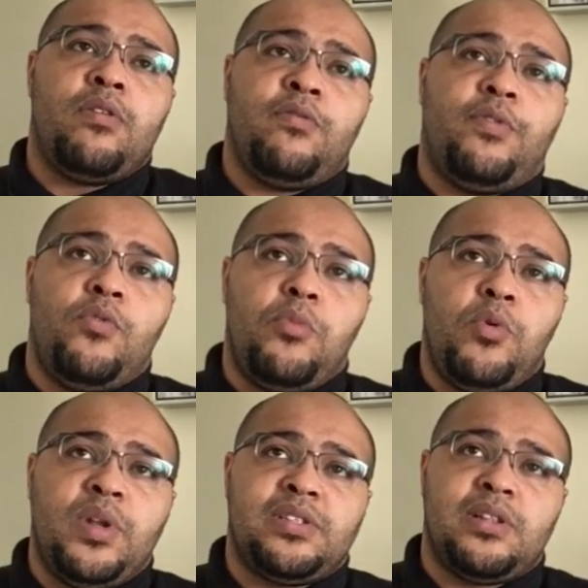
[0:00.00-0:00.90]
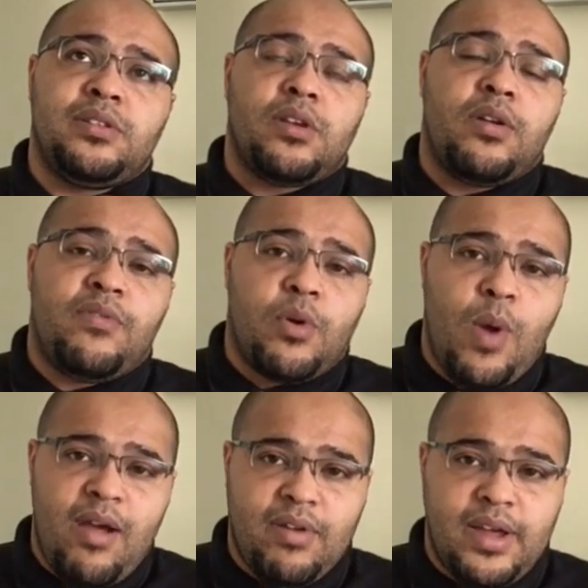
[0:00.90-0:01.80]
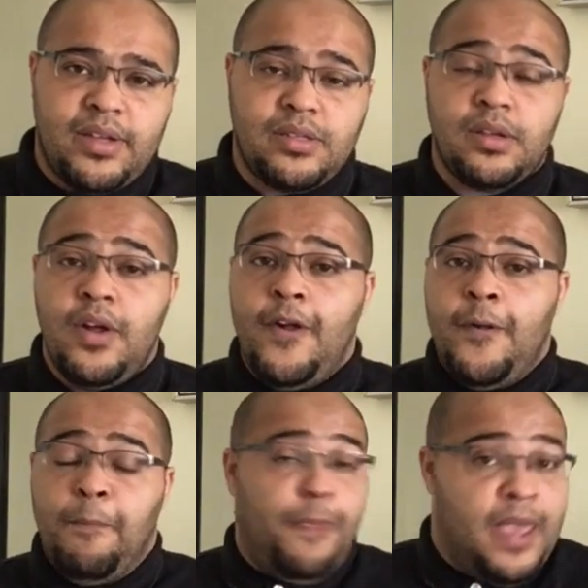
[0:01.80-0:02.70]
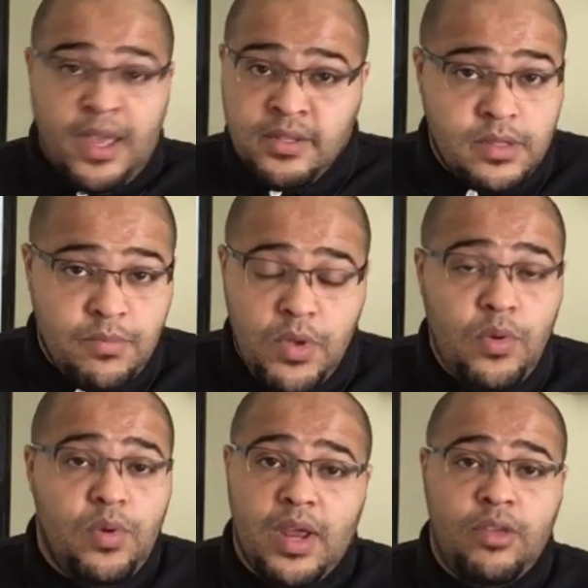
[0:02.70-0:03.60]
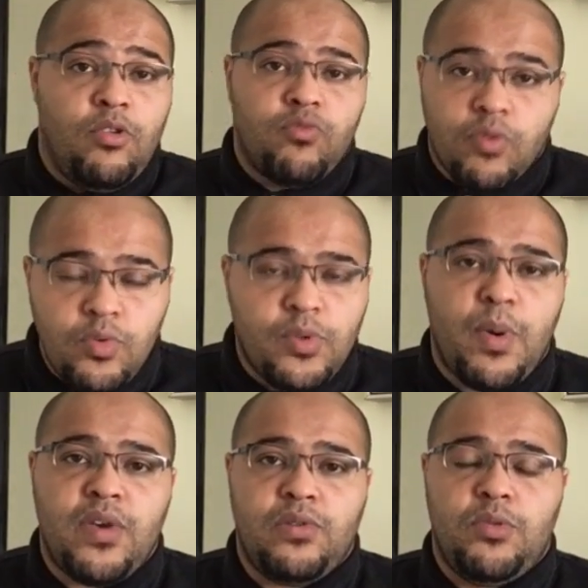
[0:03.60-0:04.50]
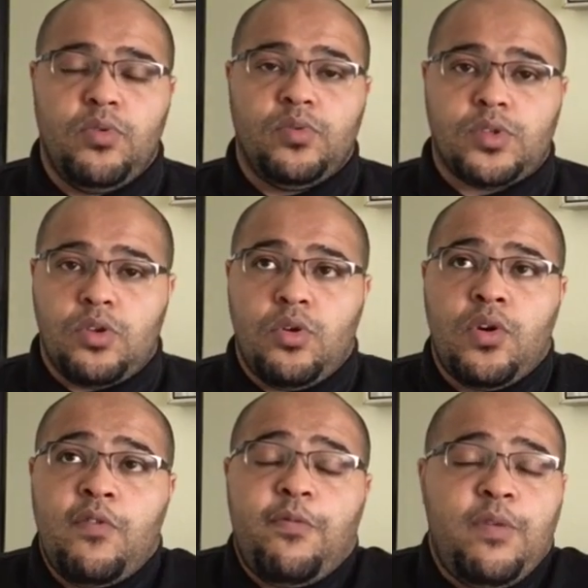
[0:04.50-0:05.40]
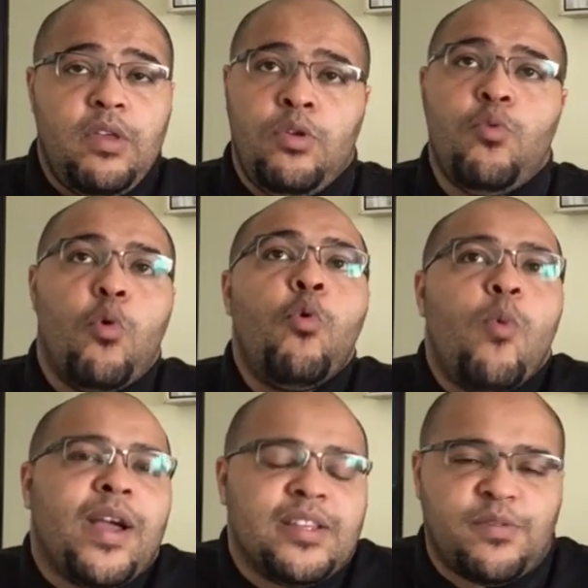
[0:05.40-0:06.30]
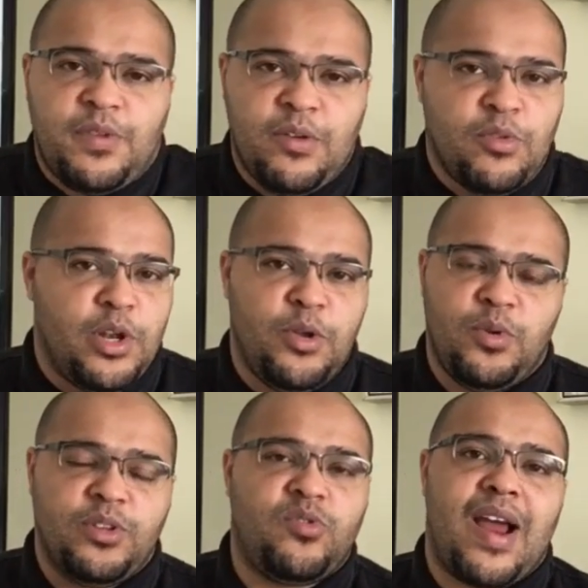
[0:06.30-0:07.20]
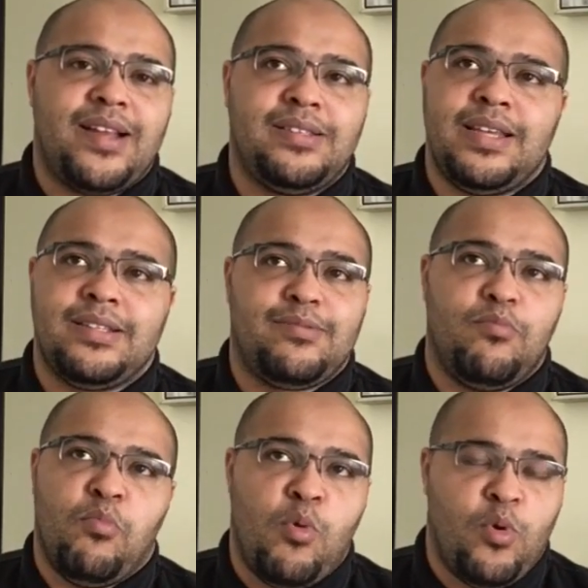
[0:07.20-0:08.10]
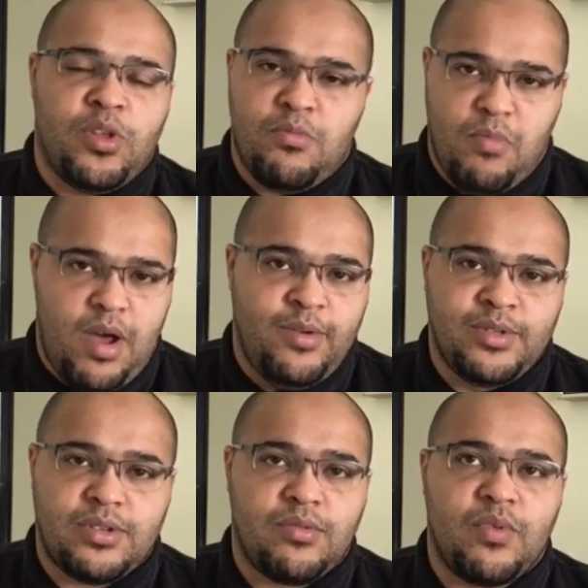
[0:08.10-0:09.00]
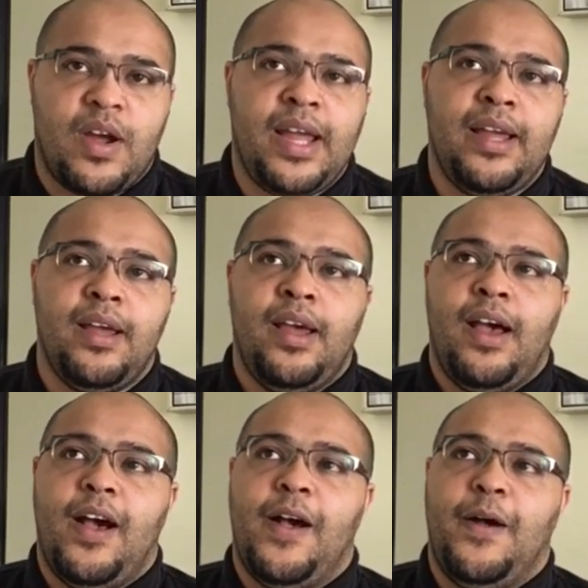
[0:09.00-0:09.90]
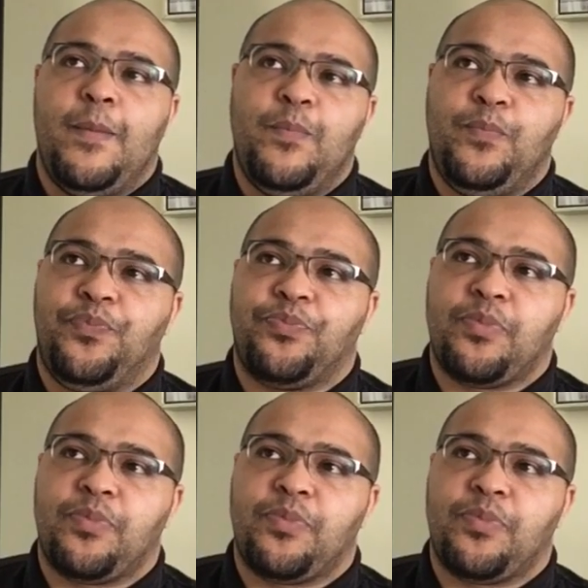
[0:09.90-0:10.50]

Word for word: the full moon is in the sign of Aquarius, it is the moon and you're ruled by the moon. So you're going to, you always feel the lunar transits more than most, right? Um,